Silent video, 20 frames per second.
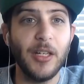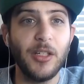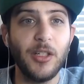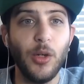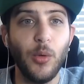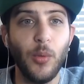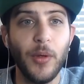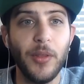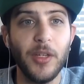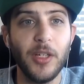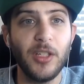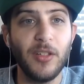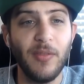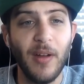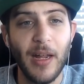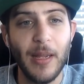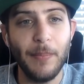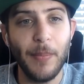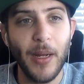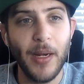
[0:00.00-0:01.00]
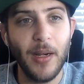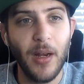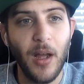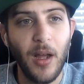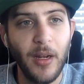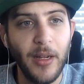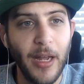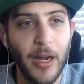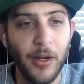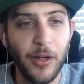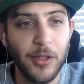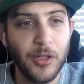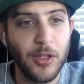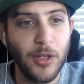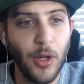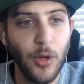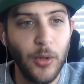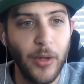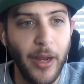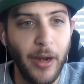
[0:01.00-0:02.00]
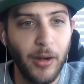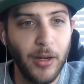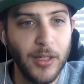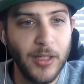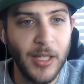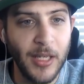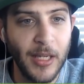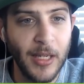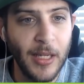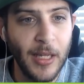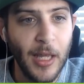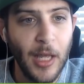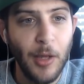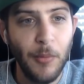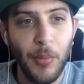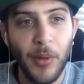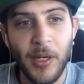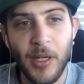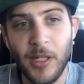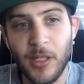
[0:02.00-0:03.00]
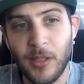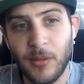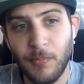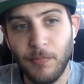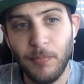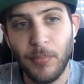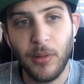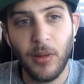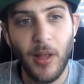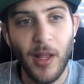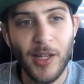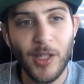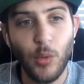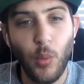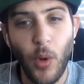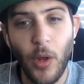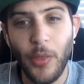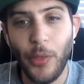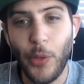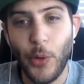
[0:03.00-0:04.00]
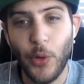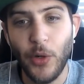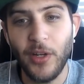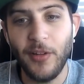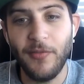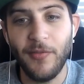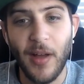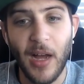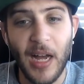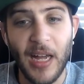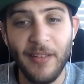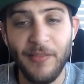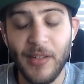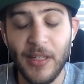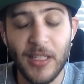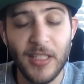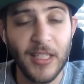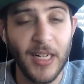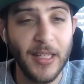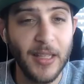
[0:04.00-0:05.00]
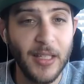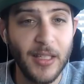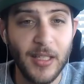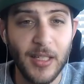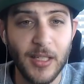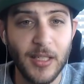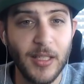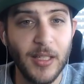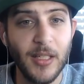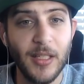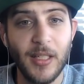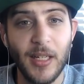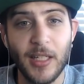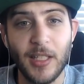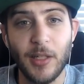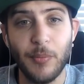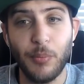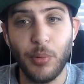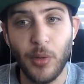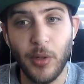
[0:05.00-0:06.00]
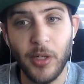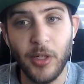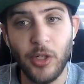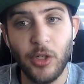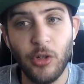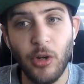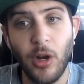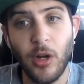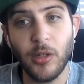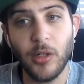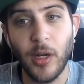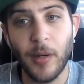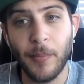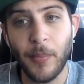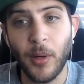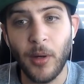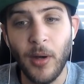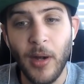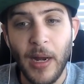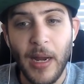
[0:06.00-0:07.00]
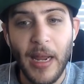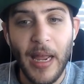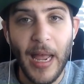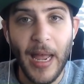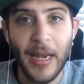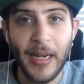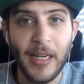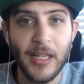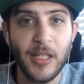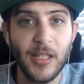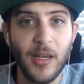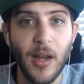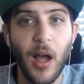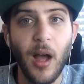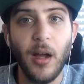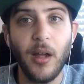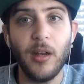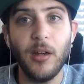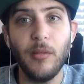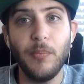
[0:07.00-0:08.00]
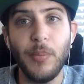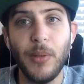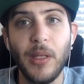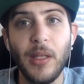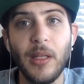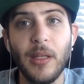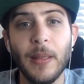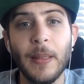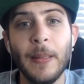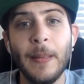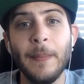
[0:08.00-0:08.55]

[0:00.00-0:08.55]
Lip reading: to win this fight by knockout. It's no guarantee, but he's plus 135 inside the distance. That's a pretty strong number, and he's not going to be